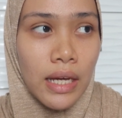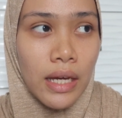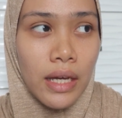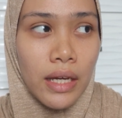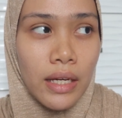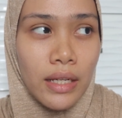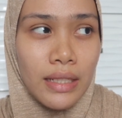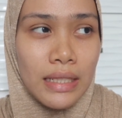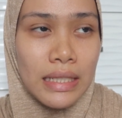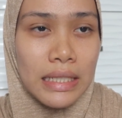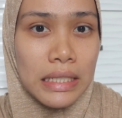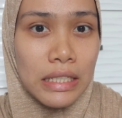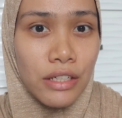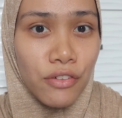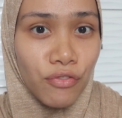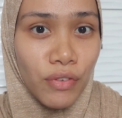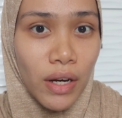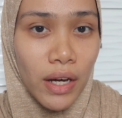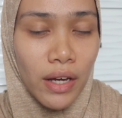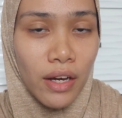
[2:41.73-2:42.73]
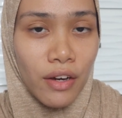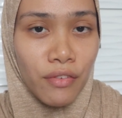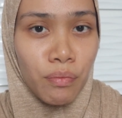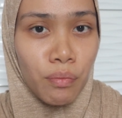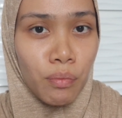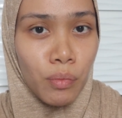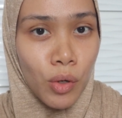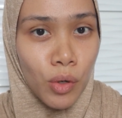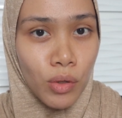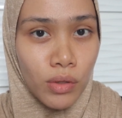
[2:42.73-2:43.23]
And if I have
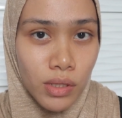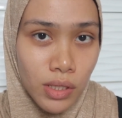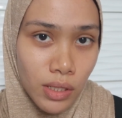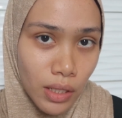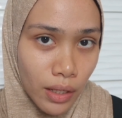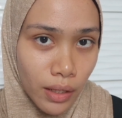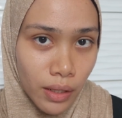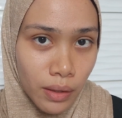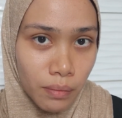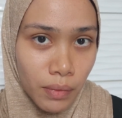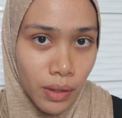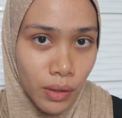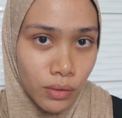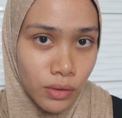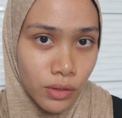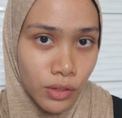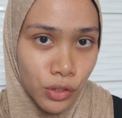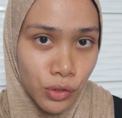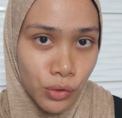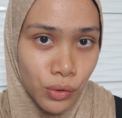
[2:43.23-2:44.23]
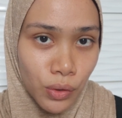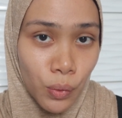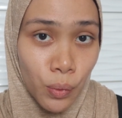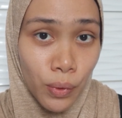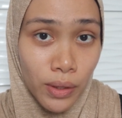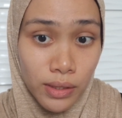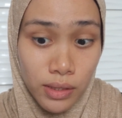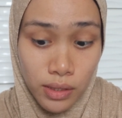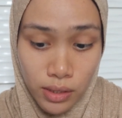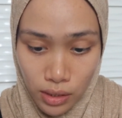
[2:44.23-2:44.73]
more time, I will do a
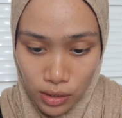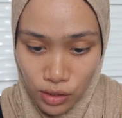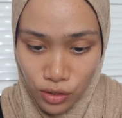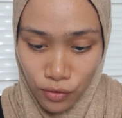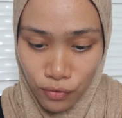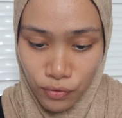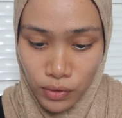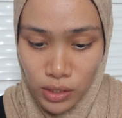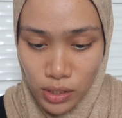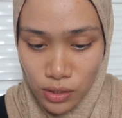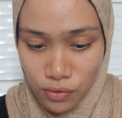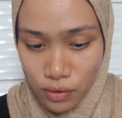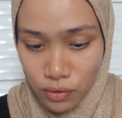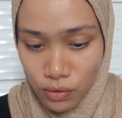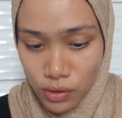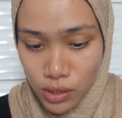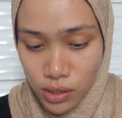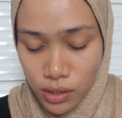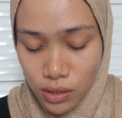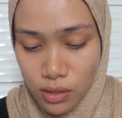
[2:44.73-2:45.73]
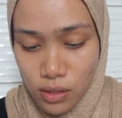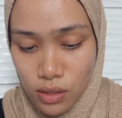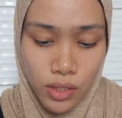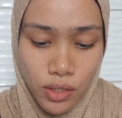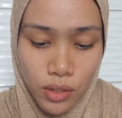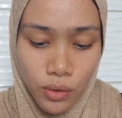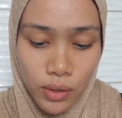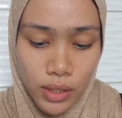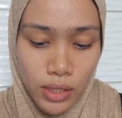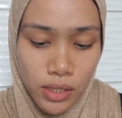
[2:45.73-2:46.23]
wear test of this foundation.
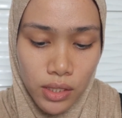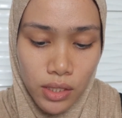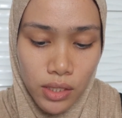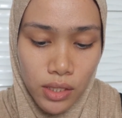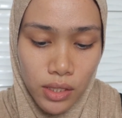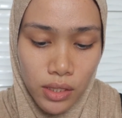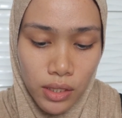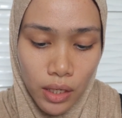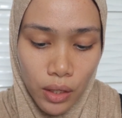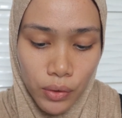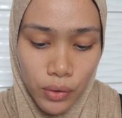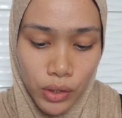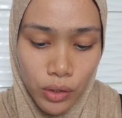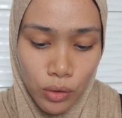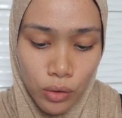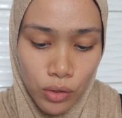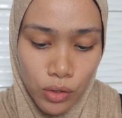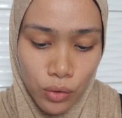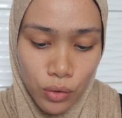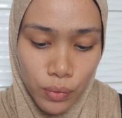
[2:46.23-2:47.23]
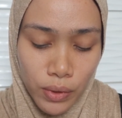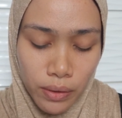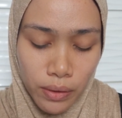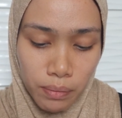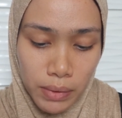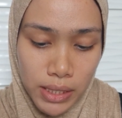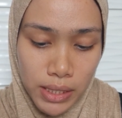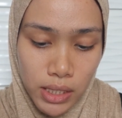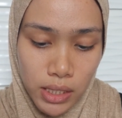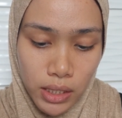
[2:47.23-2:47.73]
So let's just see how it goes on with
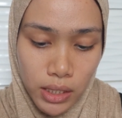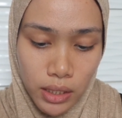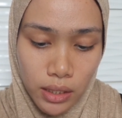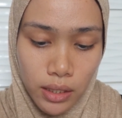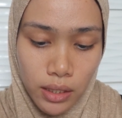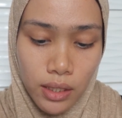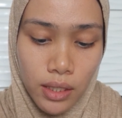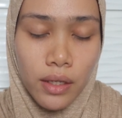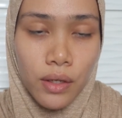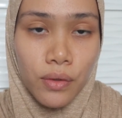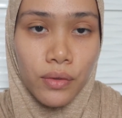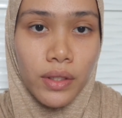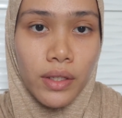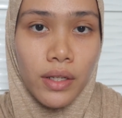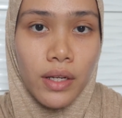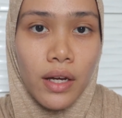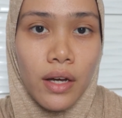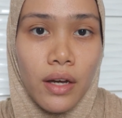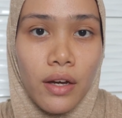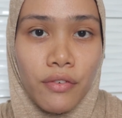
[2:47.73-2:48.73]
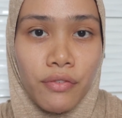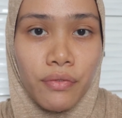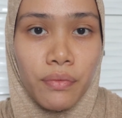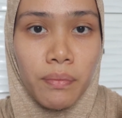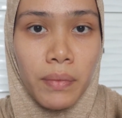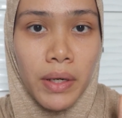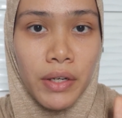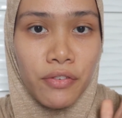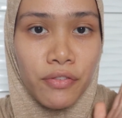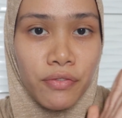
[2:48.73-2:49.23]
my skin. Now that I have
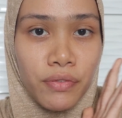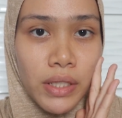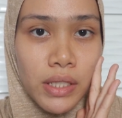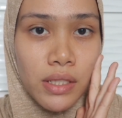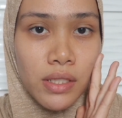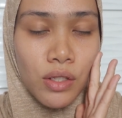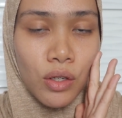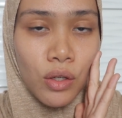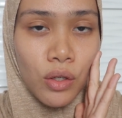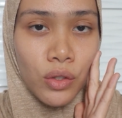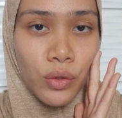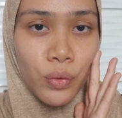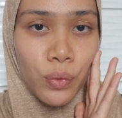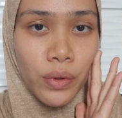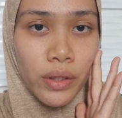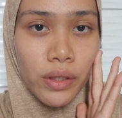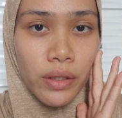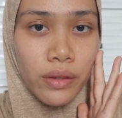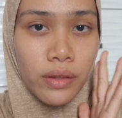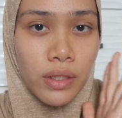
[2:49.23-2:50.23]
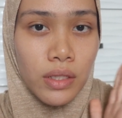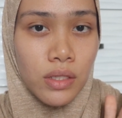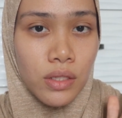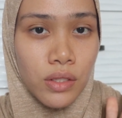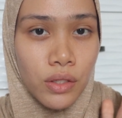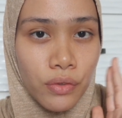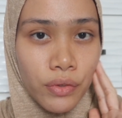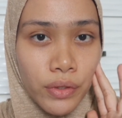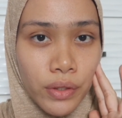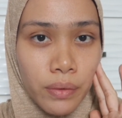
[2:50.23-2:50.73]
my face on with
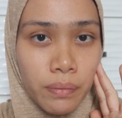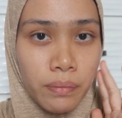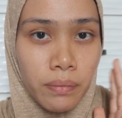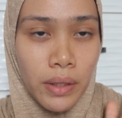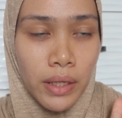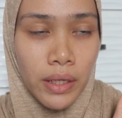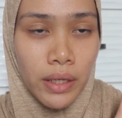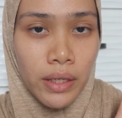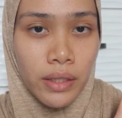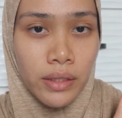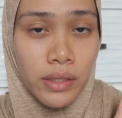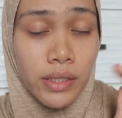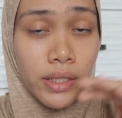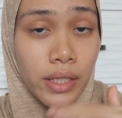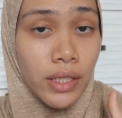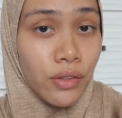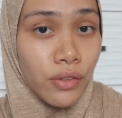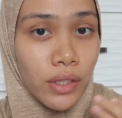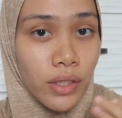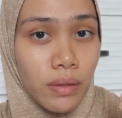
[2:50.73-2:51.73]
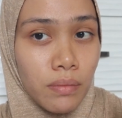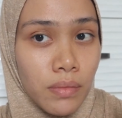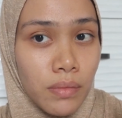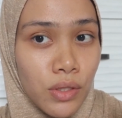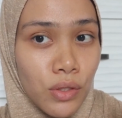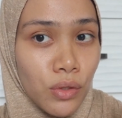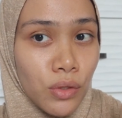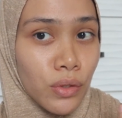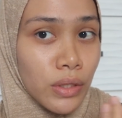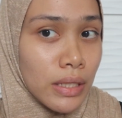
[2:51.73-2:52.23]
serum and day cream,
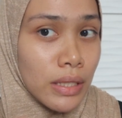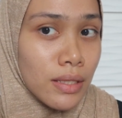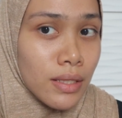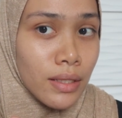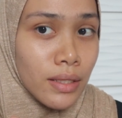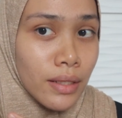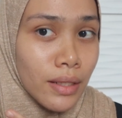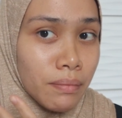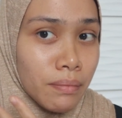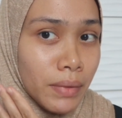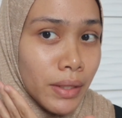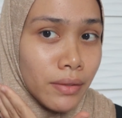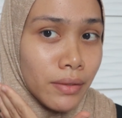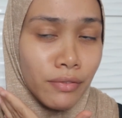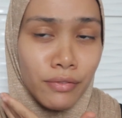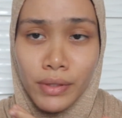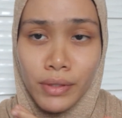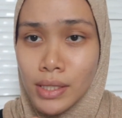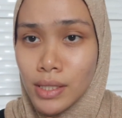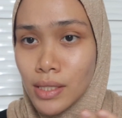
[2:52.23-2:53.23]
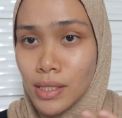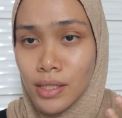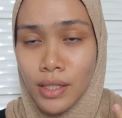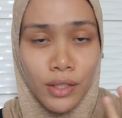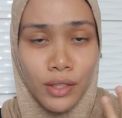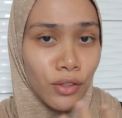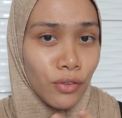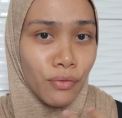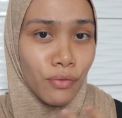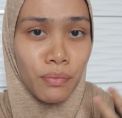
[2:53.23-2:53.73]
so you can see that my face is
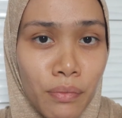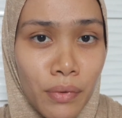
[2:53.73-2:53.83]
kind of